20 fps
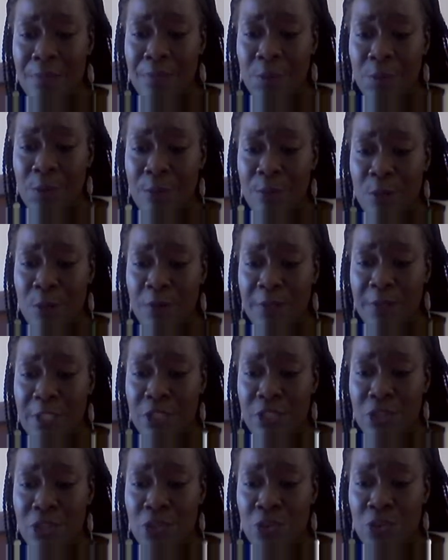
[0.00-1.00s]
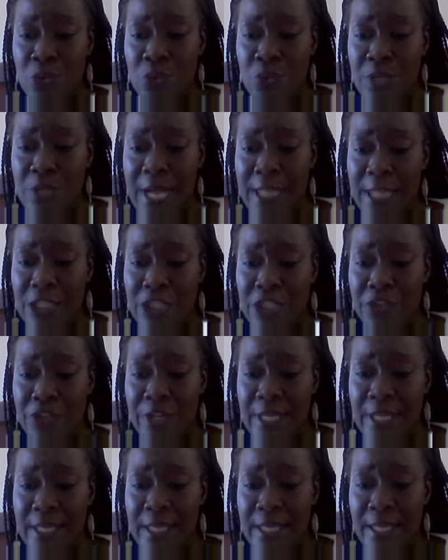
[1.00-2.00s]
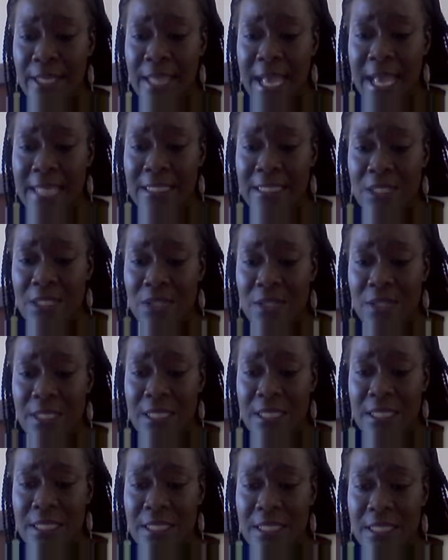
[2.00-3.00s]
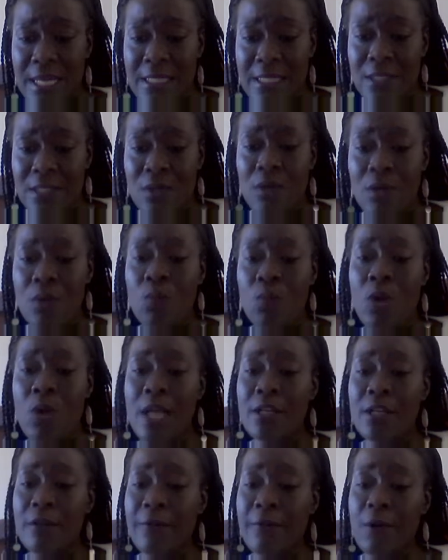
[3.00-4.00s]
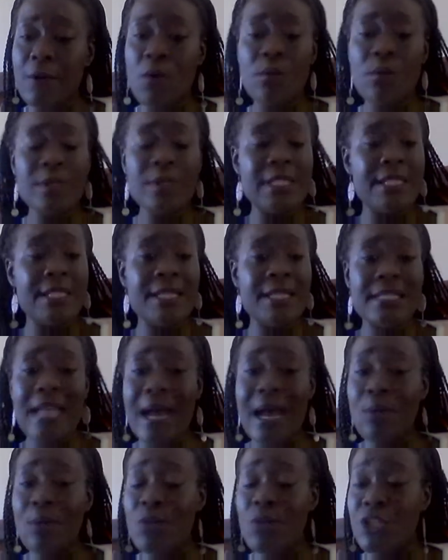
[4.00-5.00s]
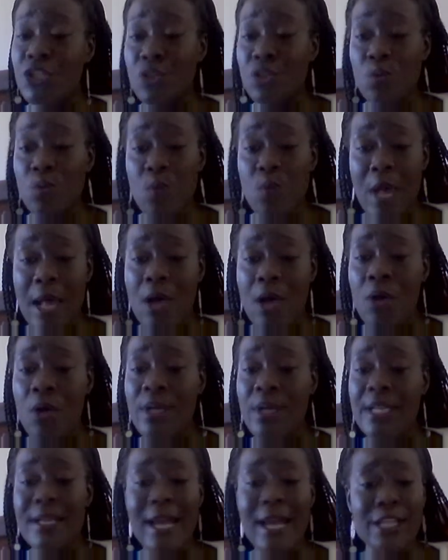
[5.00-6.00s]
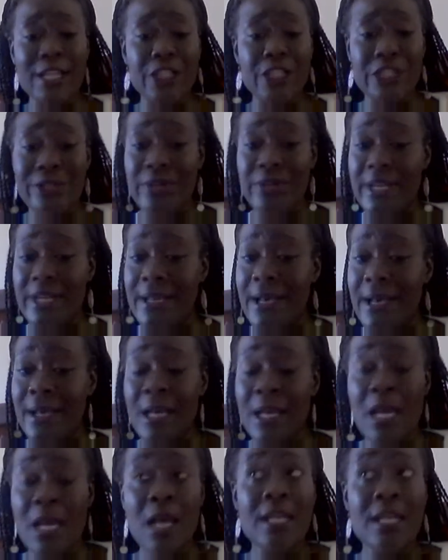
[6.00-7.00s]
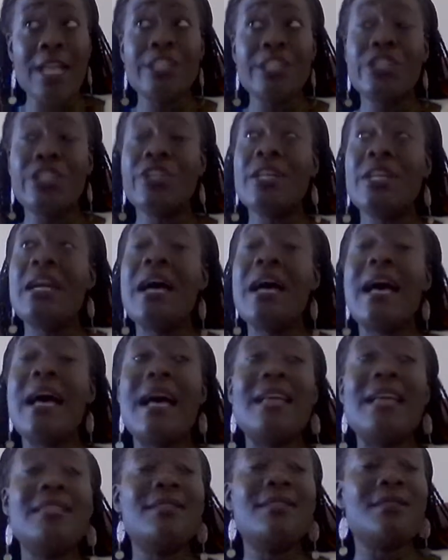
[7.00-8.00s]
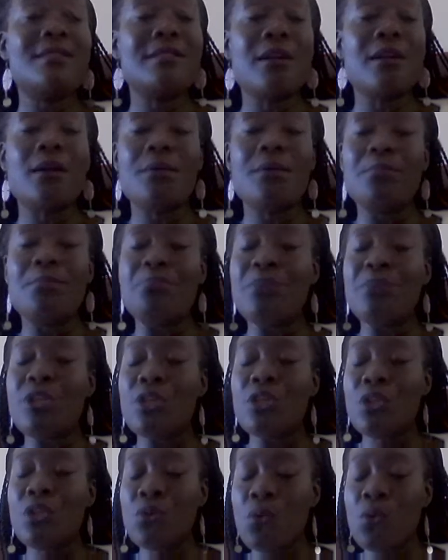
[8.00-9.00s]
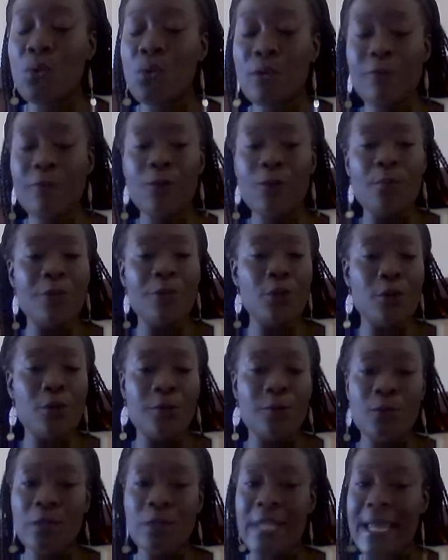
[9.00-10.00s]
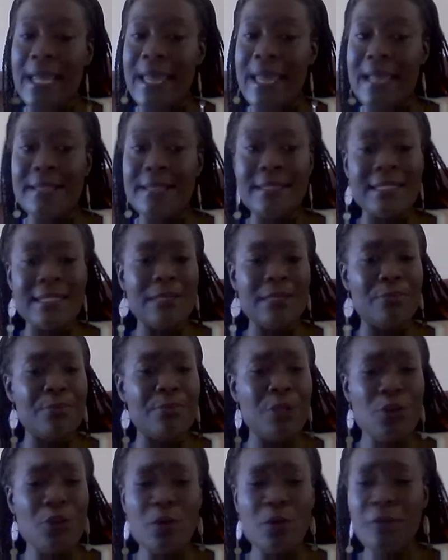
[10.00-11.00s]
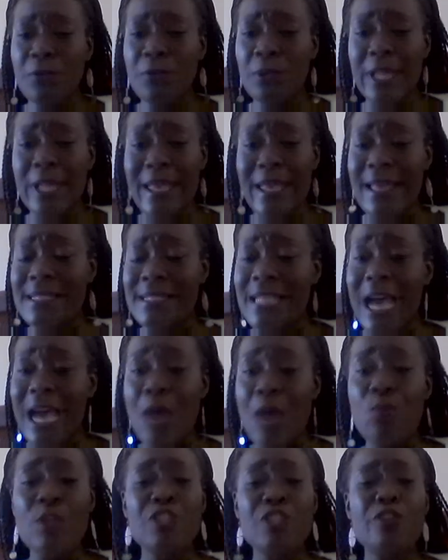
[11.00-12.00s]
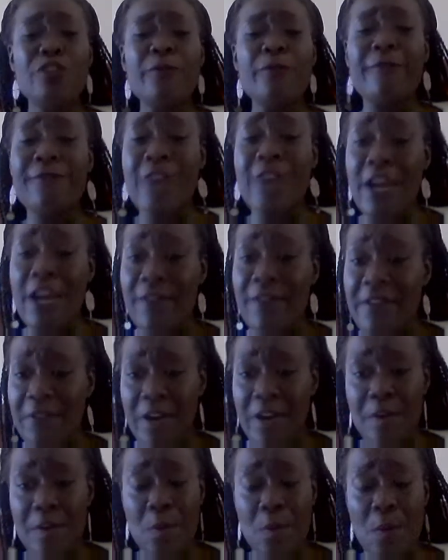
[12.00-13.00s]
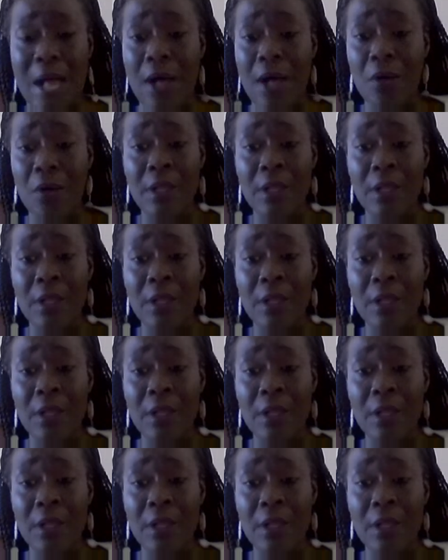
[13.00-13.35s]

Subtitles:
We move into Nigeria, the last 2 kids in high school. Wonderful. Sis, I wish you well in Nigeria. Nigeria has beautiful, beautiful lands. Beautiful lands. I wish you very, very well.